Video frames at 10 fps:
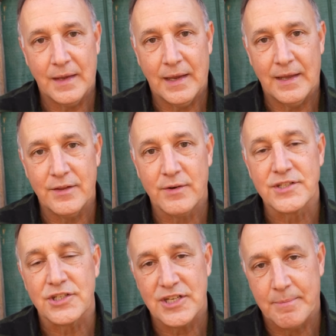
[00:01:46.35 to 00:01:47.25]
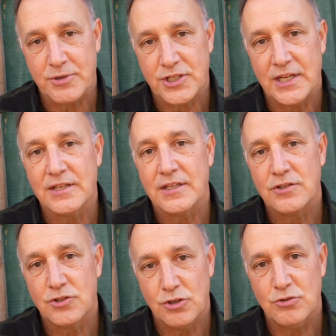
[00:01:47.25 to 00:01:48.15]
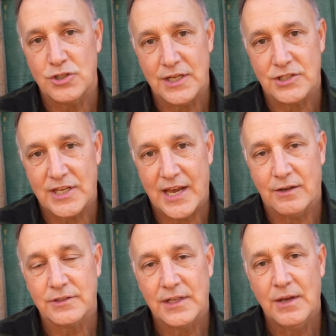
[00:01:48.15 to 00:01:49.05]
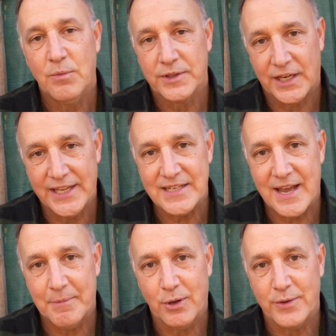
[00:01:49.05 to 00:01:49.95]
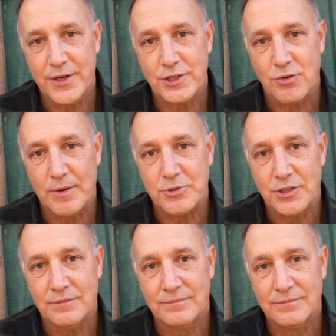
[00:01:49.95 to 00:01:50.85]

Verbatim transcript: and there is a 10% Sootch discount with the link down below in the description.